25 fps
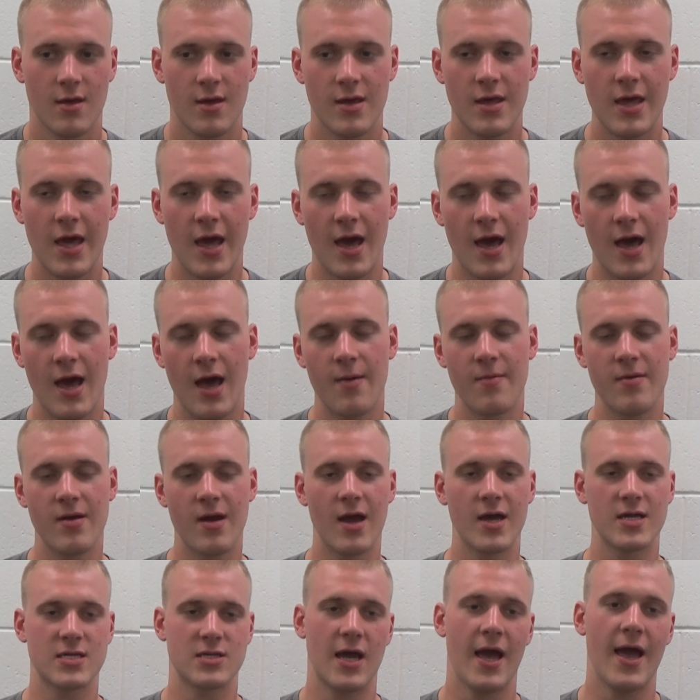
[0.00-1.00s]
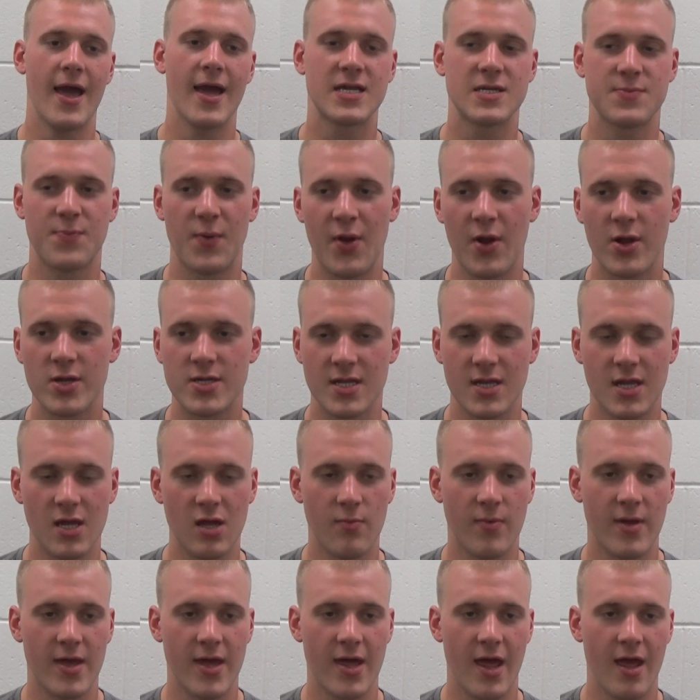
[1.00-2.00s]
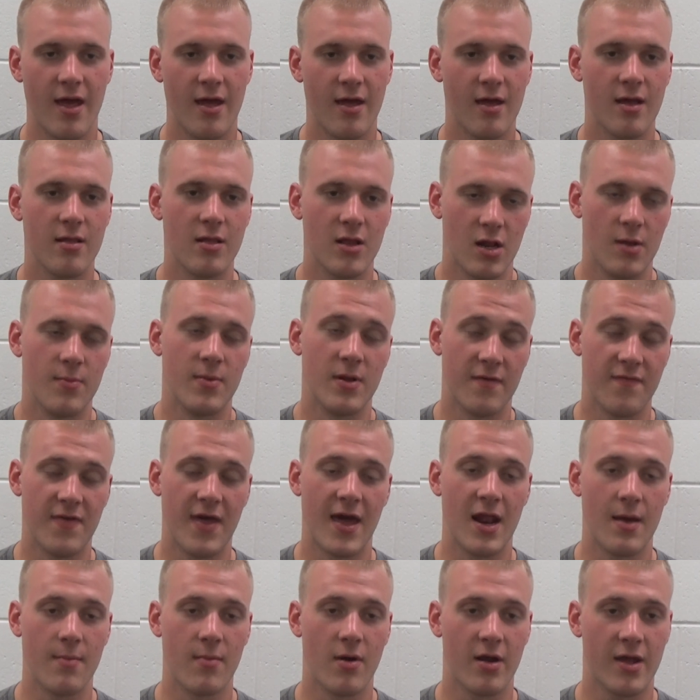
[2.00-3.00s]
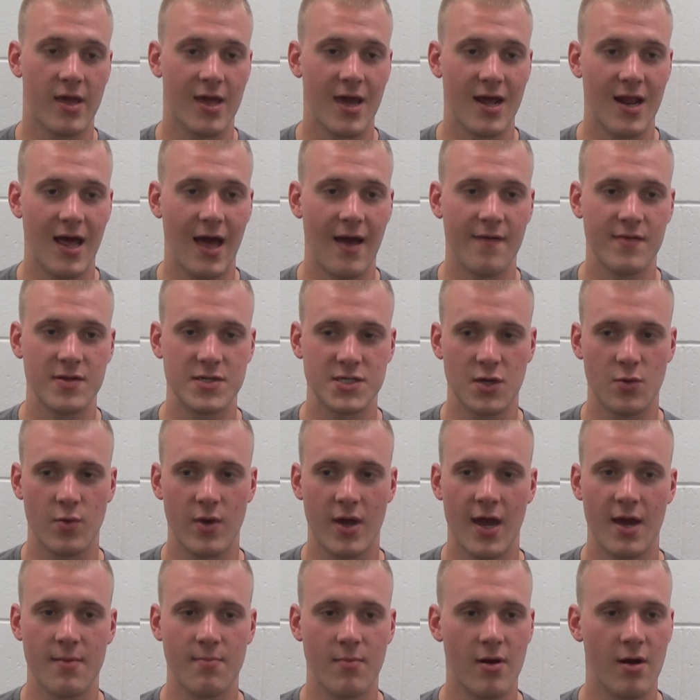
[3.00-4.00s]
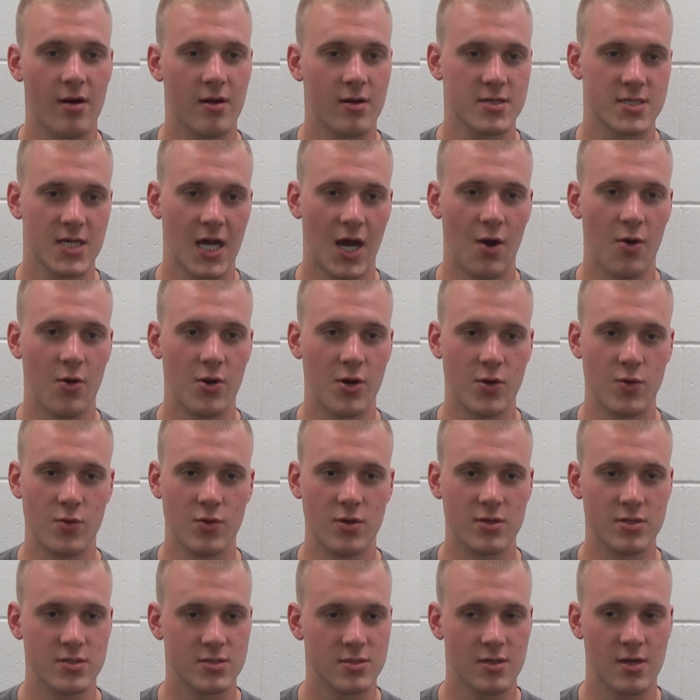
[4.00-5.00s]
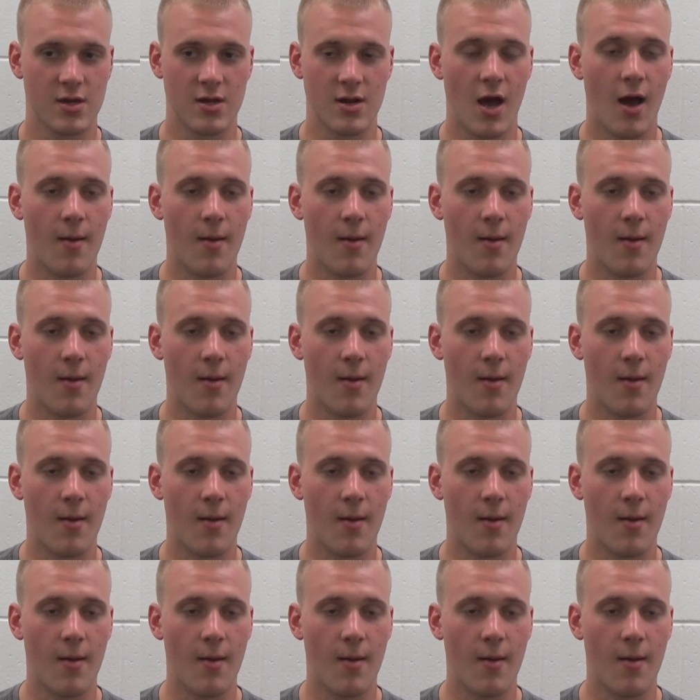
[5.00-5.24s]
Yeah, I mean, I experienced a little bit of that at Marquette. Obviously, we had Marcus Howard, who was, you know,